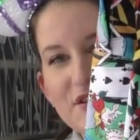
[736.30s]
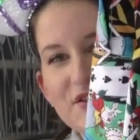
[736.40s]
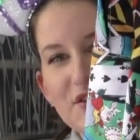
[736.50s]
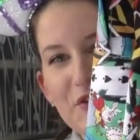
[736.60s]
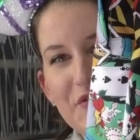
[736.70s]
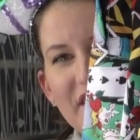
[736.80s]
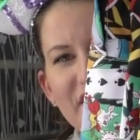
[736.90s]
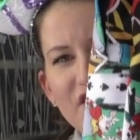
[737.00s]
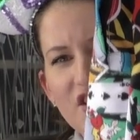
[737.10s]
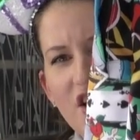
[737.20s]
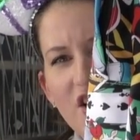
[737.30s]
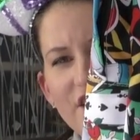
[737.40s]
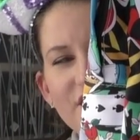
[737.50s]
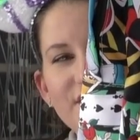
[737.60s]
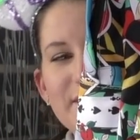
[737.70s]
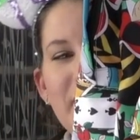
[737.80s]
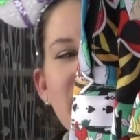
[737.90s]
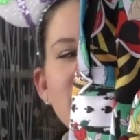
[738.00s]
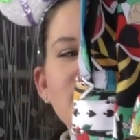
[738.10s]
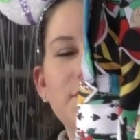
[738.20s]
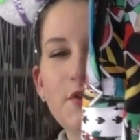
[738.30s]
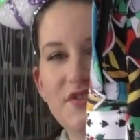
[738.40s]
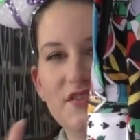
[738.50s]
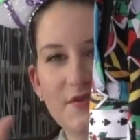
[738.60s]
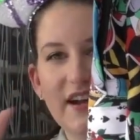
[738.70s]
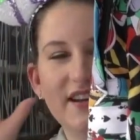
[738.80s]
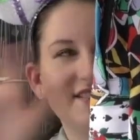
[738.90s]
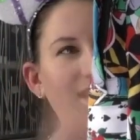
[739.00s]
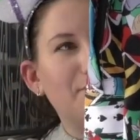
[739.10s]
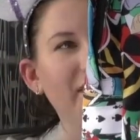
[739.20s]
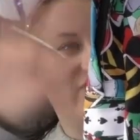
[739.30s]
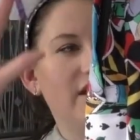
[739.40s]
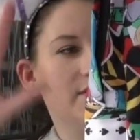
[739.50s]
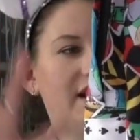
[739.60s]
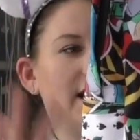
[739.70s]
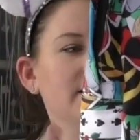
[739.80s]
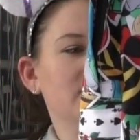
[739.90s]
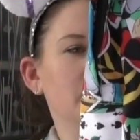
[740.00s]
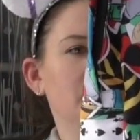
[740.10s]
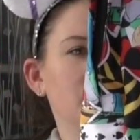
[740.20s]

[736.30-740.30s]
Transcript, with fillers: So fun in the cards. Painting the roses red is like my favorite Alice in